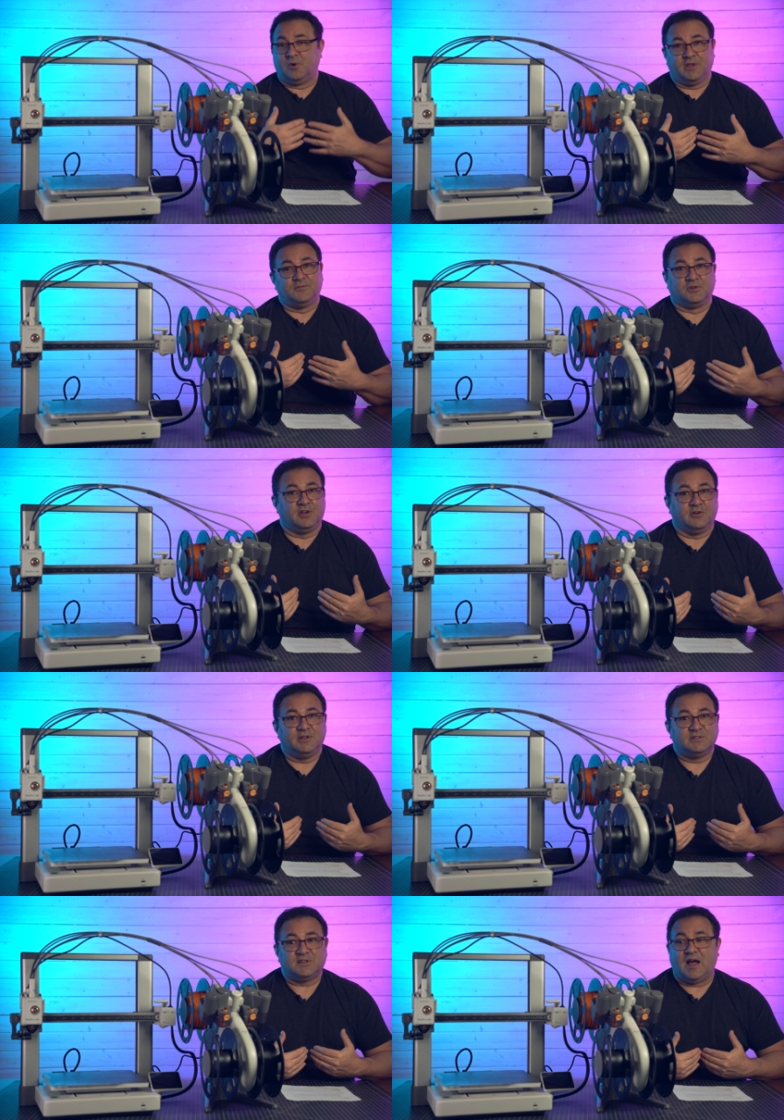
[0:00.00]
If you're
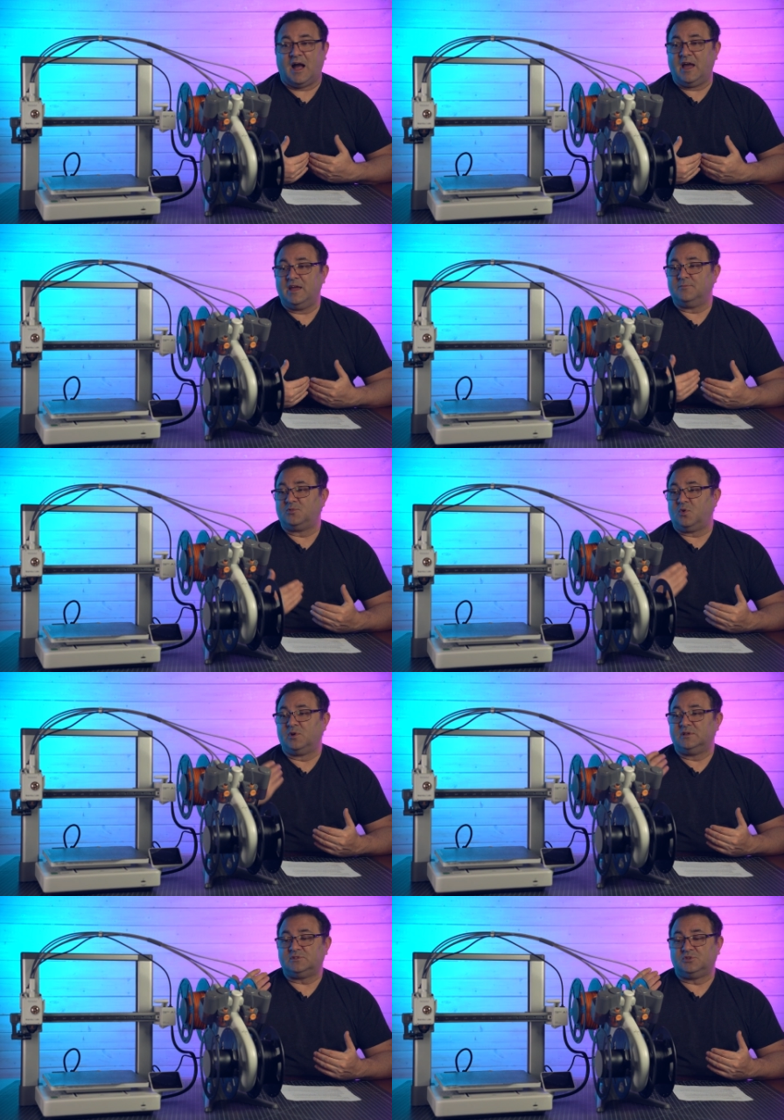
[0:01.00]
curious, I am
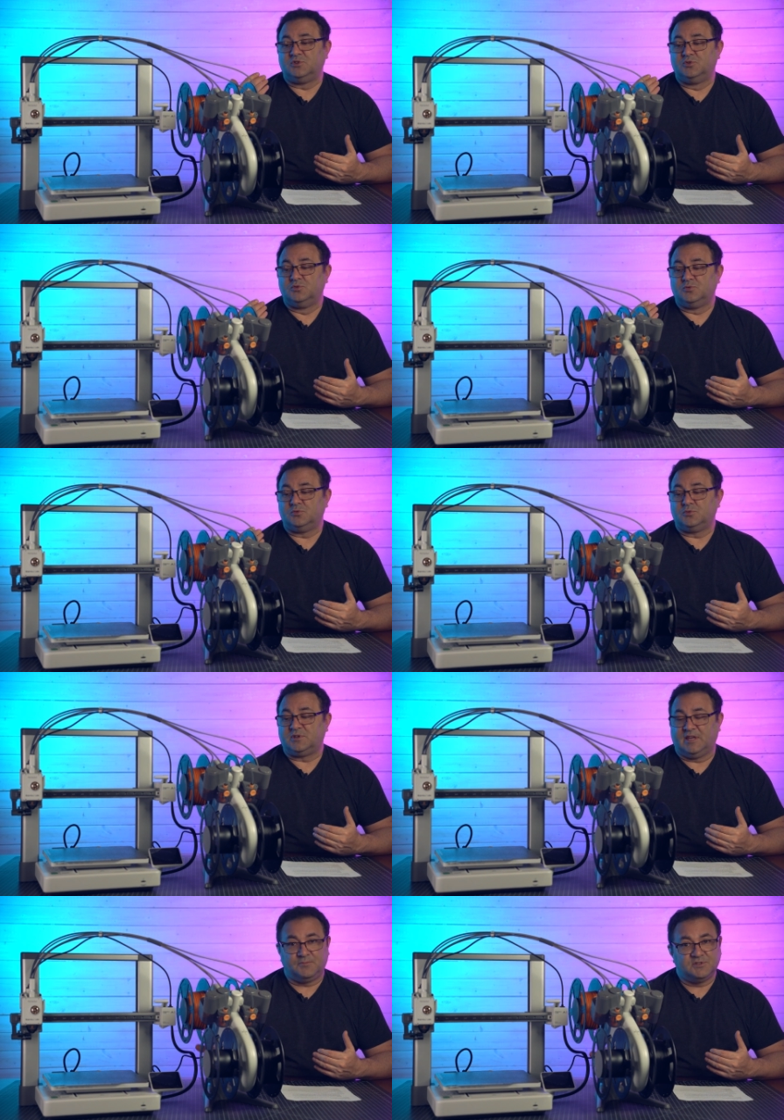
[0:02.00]
going to
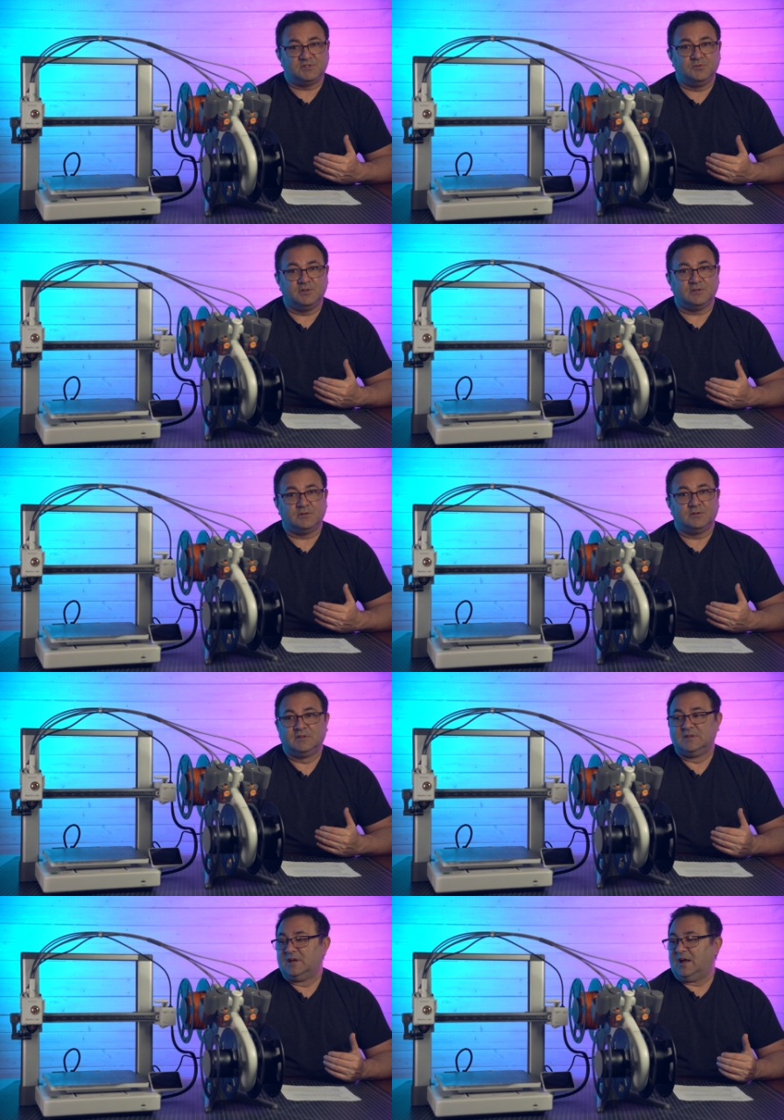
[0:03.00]
keep this unit.
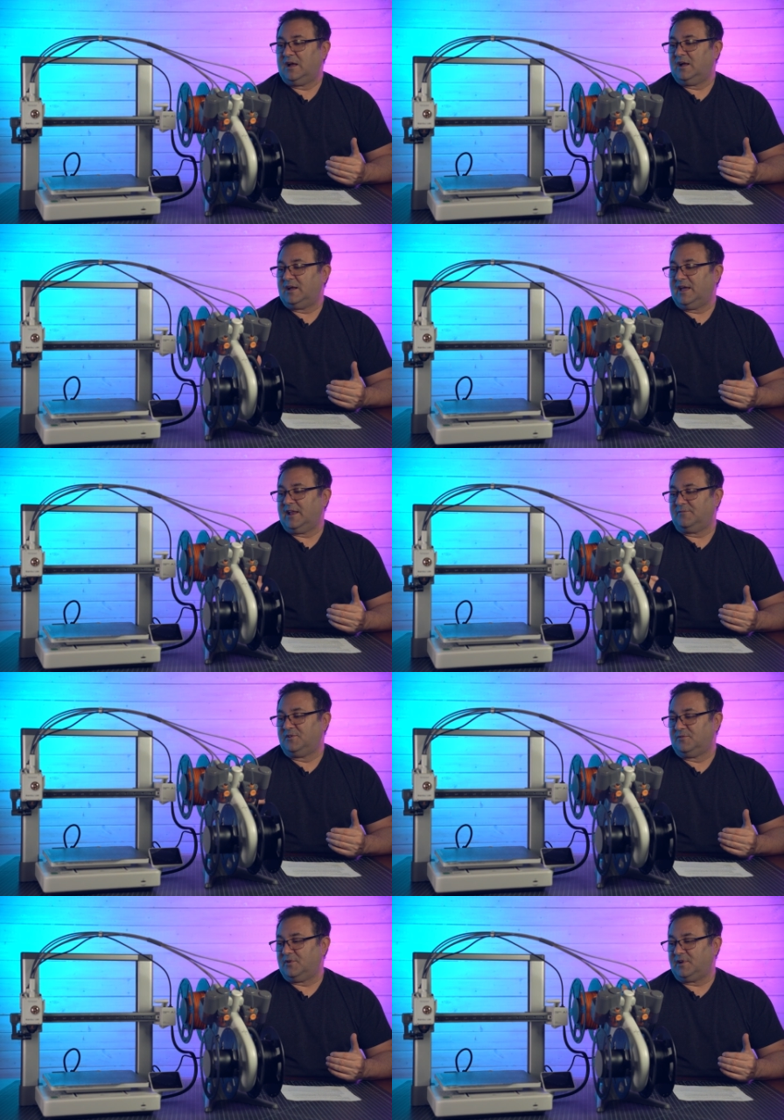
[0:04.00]
Again, I
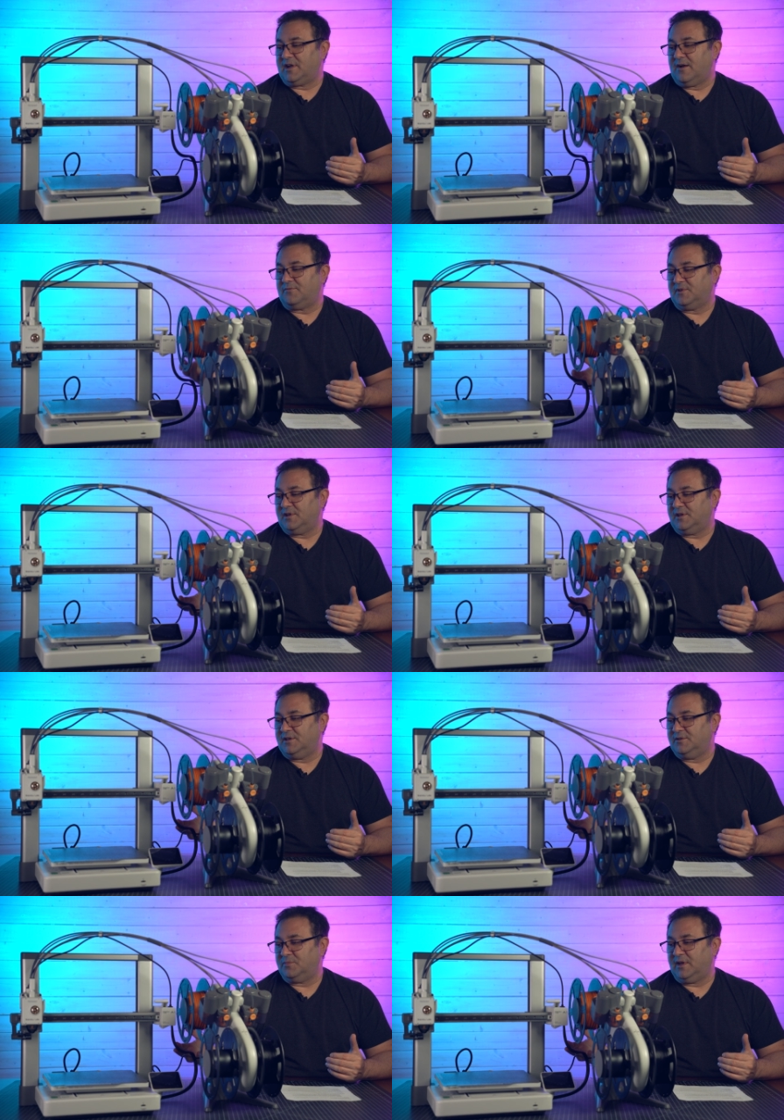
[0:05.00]
feel very confident
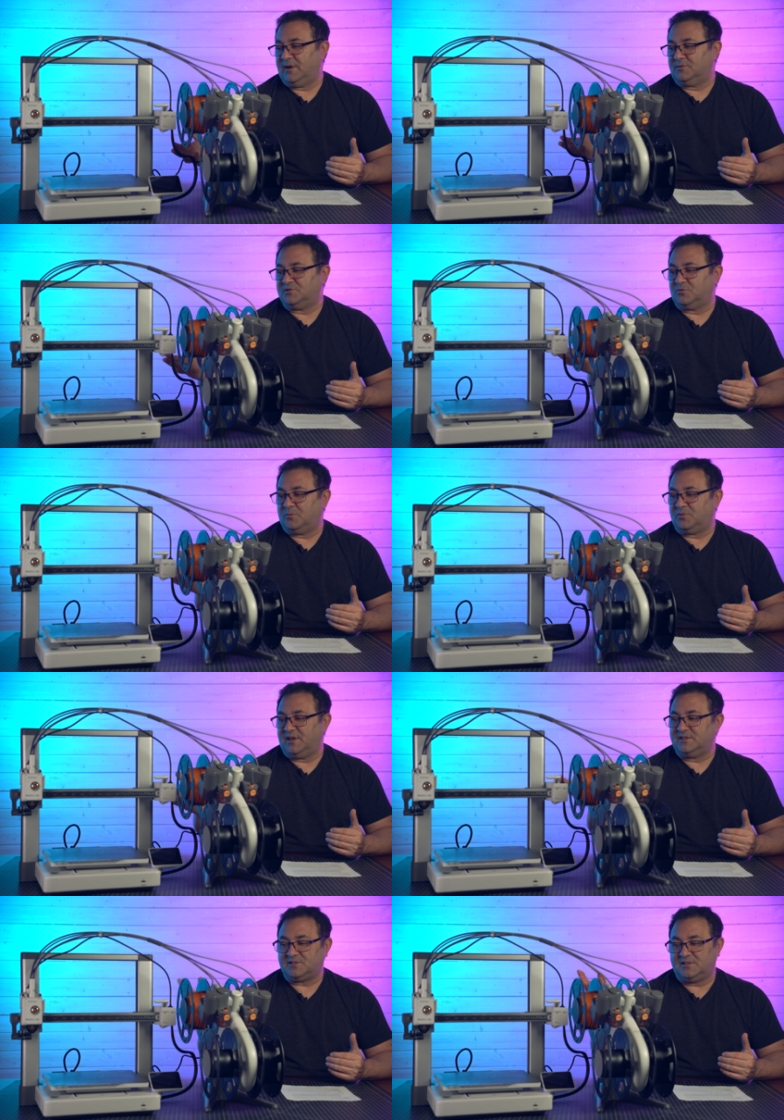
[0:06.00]
in being able to
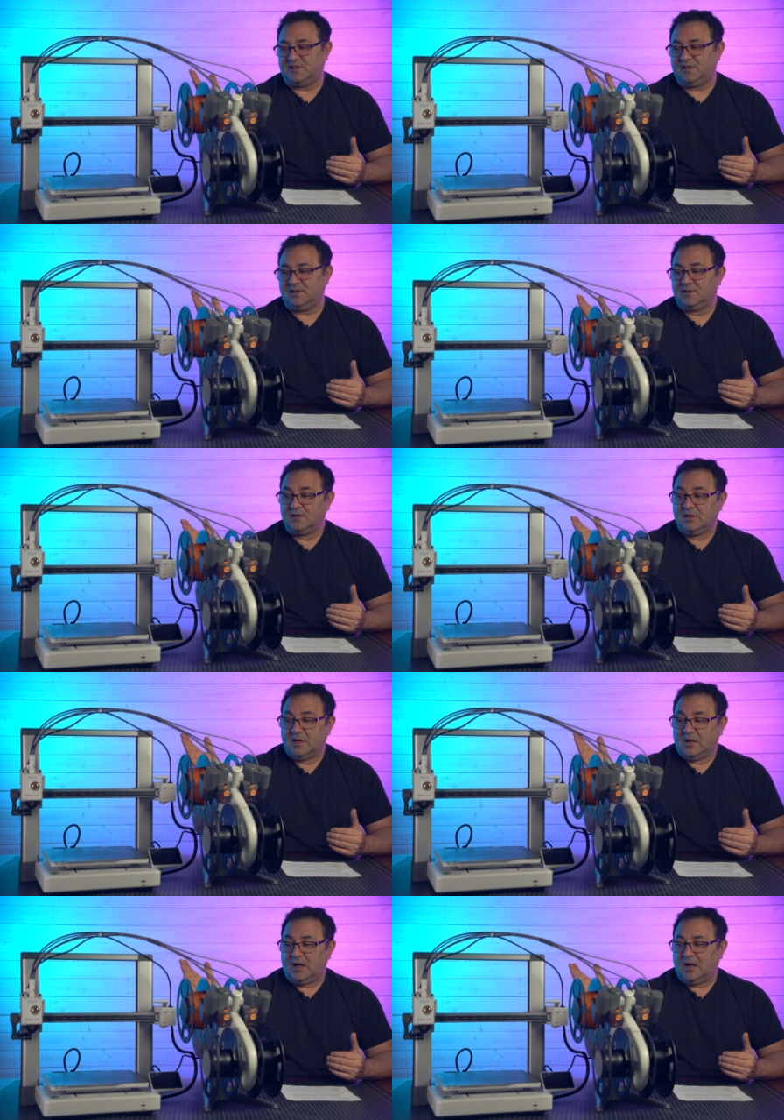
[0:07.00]
replace the
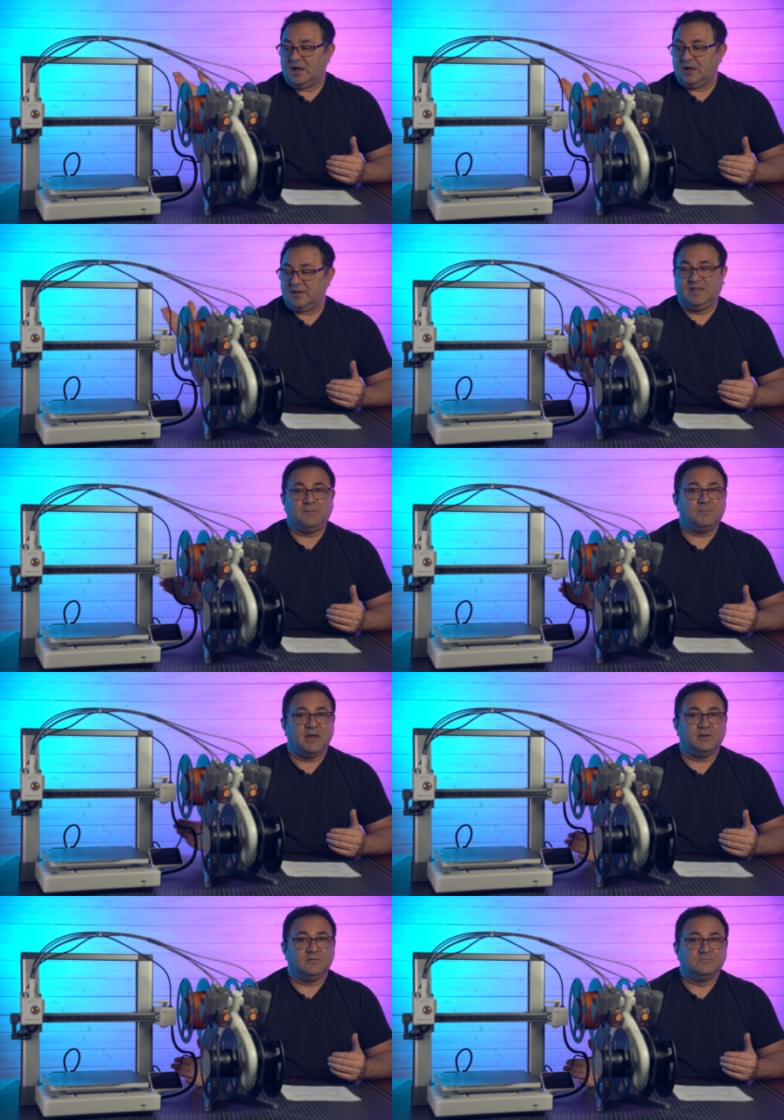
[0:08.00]
heat
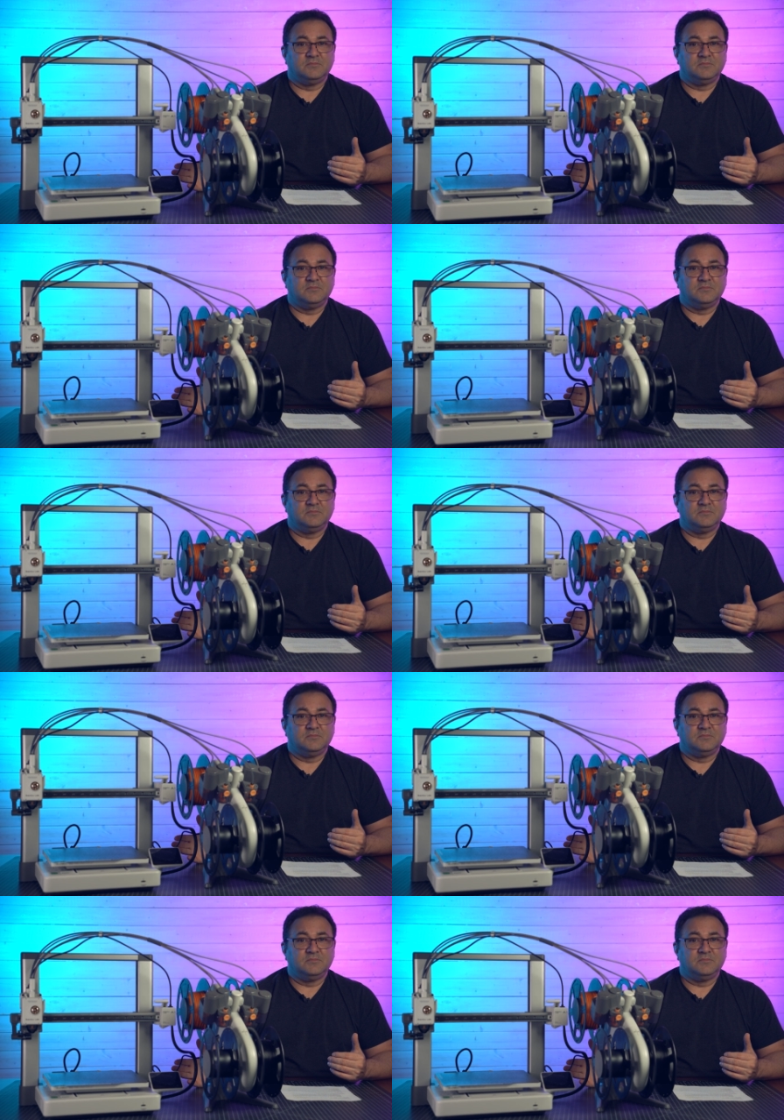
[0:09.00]
bed